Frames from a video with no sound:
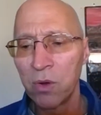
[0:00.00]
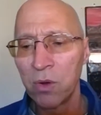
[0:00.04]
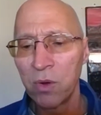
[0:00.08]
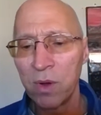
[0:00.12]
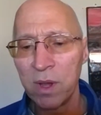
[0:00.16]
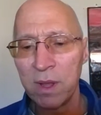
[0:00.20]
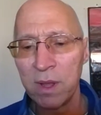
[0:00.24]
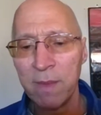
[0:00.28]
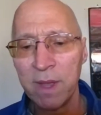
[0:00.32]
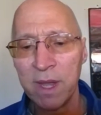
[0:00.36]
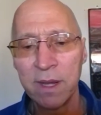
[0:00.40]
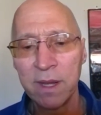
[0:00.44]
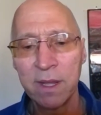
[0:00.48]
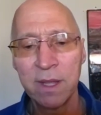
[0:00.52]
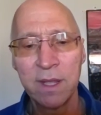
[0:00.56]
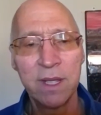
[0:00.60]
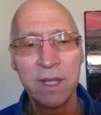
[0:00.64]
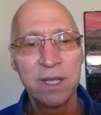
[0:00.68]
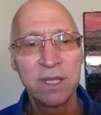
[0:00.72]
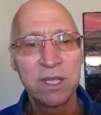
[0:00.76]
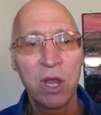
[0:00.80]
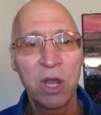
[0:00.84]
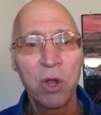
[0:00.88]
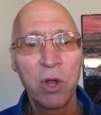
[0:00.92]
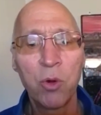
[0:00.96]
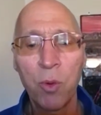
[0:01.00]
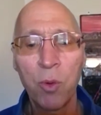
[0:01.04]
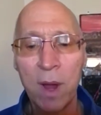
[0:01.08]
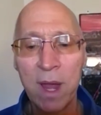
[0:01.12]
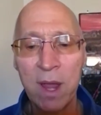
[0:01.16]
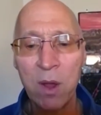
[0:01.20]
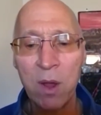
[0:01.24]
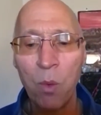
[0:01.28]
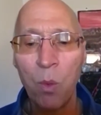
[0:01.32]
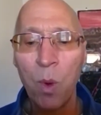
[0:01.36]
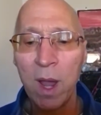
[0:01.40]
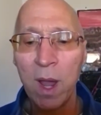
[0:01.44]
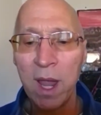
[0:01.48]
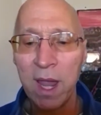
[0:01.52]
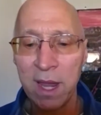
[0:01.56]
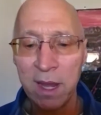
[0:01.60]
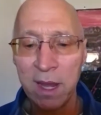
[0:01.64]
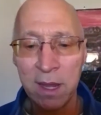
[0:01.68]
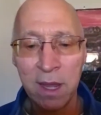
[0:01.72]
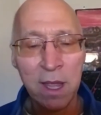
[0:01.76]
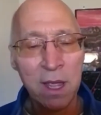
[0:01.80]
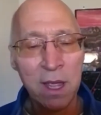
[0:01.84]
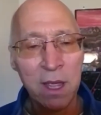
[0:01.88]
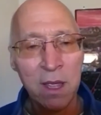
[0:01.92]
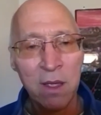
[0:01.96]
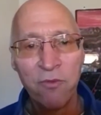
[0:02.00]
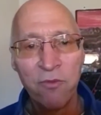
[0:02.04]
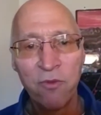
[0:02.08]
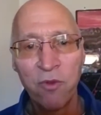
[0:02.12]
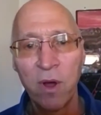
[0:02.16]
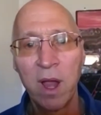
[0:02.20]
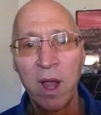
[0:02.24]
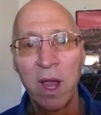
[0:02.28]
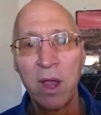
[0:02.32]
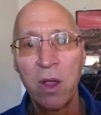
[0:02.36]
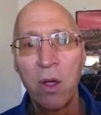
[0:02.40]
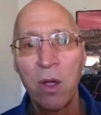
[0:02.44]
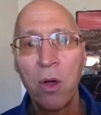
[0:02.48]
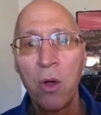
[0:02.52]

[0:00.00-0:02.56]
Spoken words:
agreement is a great way for a